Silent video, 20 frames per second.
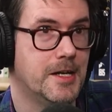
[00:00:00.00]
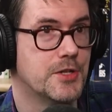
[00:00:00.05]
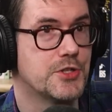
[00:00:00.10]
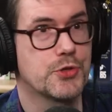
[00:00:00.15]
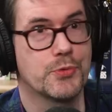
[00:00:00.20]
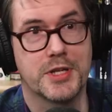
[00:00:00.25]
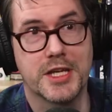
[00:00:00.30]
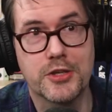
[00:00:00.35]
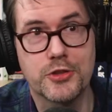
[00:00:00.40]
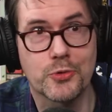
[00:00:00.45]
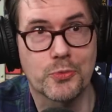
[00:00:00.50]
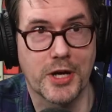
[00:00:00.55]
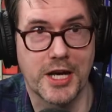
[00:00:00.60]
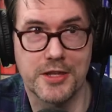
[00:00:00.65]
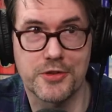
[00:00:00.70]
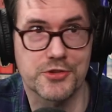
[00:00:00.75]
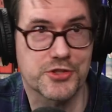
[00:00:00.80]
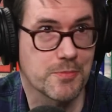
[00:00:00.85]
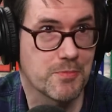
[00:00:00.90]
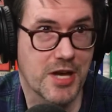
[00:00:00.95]
So either
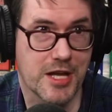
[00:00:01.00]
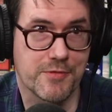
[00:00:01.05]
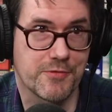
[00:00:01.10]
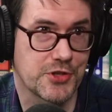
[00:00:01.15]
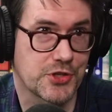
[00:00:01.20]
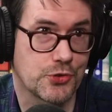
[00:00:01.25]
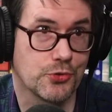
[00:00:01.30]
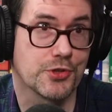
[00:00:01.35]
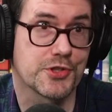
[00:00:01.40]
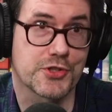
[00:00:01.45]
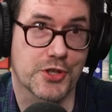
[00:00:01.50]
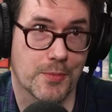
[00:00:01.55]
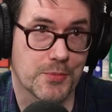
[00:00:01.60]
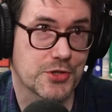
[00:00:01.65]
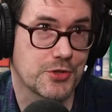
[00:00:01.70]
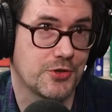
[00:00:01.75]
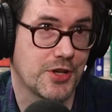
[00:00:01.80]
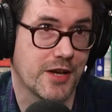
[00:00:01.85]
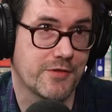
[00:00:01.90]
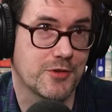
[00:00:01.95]
way, there's a metaphysical
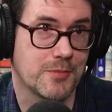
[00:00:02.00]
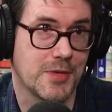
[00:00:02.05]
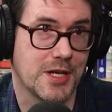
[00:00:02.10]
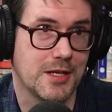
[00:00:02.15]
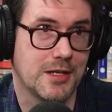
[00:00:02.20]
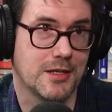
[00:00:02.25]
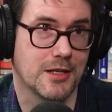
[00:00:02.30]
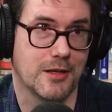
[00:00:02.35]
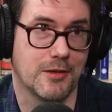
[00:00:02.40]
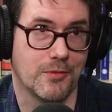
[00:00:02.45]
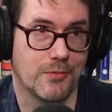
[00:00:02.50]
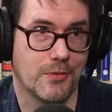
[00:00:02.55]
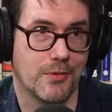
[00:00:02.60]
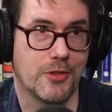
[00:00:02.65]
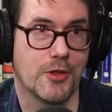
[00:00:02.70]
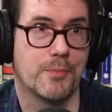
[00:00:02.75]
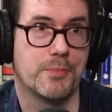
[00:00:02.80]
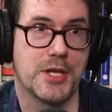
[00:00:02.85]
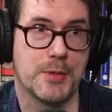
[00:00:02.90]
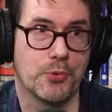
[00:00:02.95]
assumption you have to make, and mm-hmm.
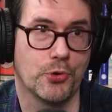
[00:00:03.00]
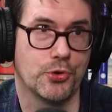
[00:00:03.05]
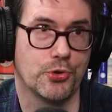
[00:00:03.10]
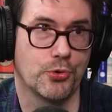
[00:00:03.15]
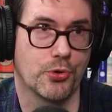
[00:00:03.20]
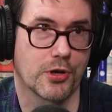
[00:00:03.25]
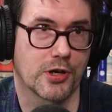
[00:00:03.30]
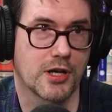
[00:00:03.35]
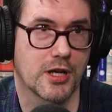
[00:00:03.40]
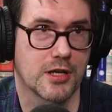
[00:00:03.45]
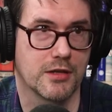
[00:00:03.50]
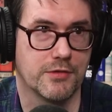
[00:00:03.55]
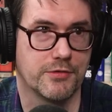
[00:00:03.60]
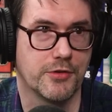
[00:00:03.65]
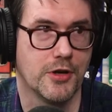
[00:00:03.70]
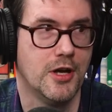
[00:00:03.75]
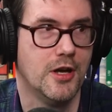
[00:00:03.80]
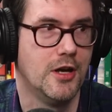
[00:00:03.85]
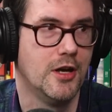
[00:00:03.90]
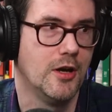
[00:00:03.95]
the people who are kind
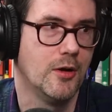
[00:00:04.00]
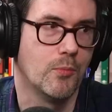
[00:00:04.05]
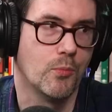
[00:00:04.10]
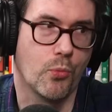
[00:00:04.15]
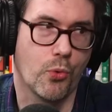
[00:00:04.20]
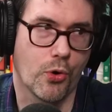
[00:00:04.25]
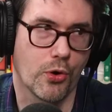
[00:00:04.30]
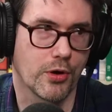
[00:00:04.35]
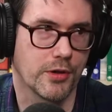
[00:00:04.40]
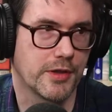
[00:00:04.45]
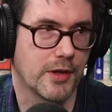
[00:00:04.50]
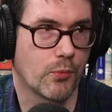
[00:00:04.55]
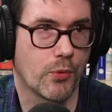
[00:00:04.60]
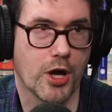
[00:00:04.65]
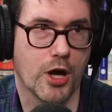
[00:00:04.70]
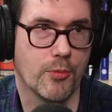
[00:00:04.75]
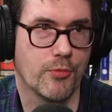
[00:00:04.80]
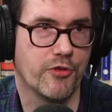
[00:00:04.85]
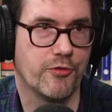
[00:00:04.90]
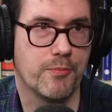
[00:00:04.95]
of more in the
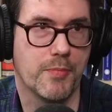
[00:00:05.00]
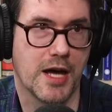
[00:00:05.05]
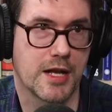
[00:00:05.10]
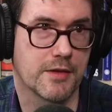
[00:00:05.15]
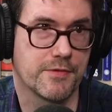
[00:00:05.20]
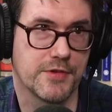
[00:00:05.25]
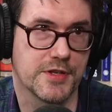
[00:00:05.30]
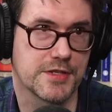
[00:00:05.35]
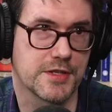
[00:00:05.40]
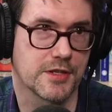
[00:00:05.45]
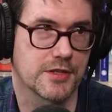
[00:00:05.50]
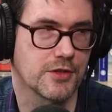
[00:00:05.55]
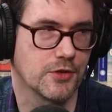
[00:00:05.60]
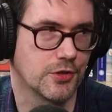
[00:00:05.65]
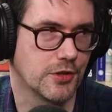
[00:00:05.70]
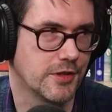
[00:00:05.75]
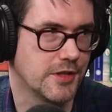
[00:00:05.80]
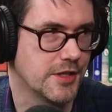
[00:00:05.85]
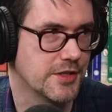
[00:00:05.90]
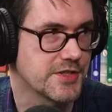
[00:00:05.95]
realm of metaphysics
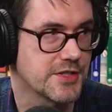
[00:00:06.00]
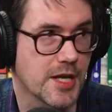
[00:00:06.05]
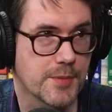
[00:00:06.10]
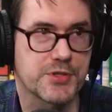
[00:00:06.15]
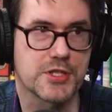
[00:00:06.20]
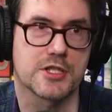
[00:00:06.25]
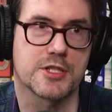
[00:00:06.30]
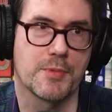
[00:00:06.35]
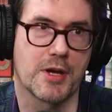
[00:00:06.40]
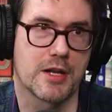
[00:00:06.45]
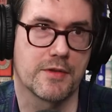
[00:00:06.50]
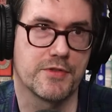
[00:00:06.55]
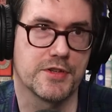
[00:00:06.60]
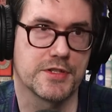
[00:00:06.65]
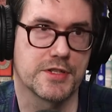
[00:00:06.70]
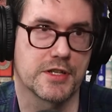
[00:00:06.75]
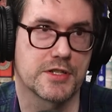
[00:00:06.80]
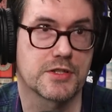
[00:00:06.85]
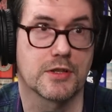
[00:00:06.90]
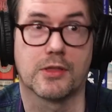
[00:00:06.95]
or the substance
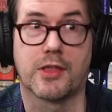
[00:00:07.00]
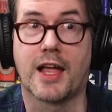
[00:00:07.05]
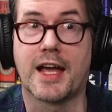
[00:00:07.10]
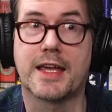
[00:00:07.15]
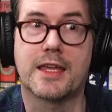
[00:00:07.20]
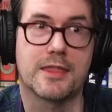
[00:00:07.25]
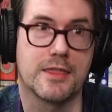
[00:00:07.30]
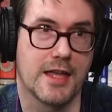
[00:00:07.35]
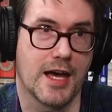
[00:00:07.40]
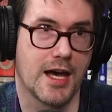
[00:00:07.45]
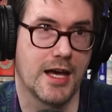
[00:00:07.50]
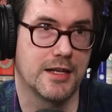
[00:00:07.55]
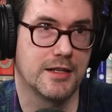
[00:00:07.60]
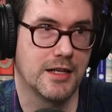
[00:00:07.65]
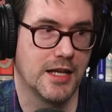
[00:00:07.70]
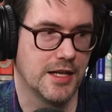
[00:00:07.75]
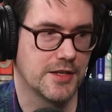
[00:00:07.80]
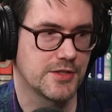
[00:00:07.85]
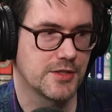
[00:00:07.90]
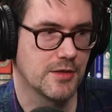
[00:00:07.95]
metaphysics like that
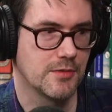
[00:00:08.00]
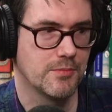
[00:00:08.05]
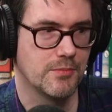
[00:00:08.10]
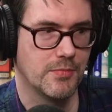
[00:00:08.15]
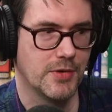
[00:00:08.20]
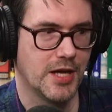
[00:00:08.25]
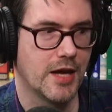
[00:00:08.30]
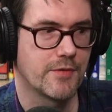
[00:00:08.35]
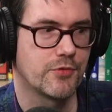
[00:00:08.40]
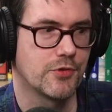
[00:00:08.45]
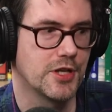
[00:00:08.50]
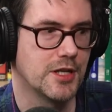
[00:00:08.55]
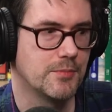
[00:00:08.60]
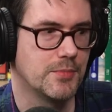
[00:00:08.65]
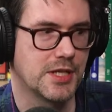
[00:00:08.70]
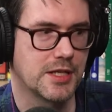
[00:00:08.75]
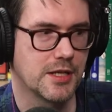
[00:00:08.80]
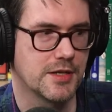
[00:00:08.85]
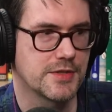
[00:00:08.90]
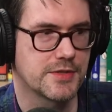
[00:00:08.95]
as a Everett
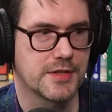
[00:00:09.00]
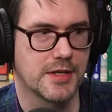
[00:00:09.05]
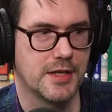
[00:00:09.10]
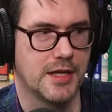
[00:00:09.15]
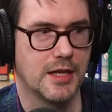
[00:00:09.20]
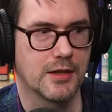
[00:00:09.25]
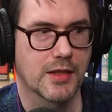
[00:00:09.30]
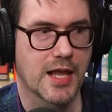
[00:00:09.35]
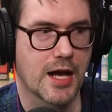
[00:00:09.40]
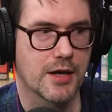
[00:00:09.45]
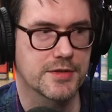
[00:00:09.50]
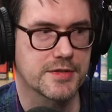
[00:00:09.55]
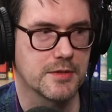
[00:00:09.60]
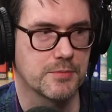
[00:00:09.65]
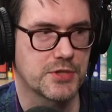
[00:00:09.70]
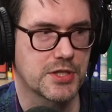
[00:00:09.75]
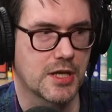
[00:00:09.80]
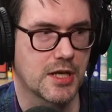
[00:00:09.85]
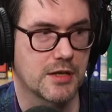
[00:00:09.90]
because it allows them to